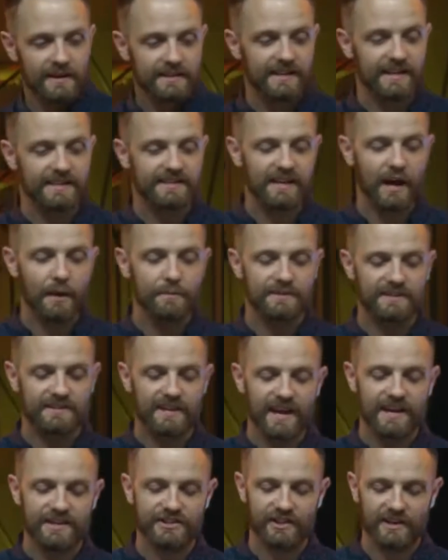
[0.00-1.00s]
See, at some
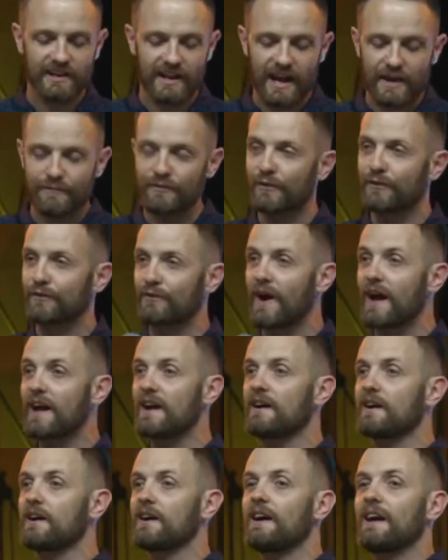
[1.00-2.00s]
stage in life, a
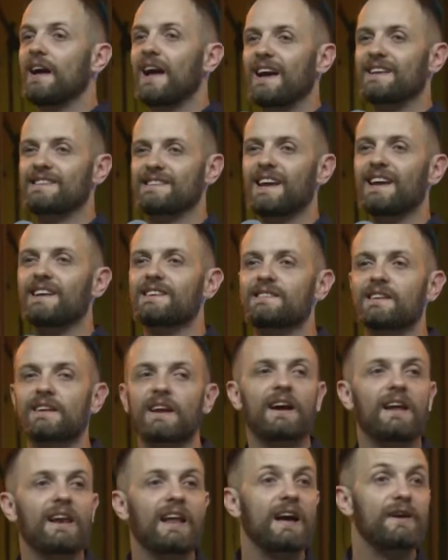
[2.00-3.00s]
fire has
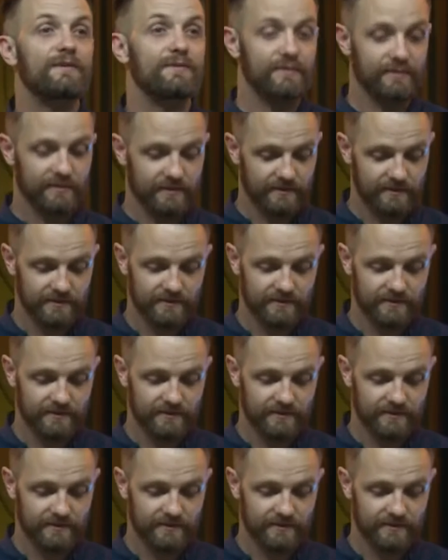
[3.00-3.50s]
entered our life.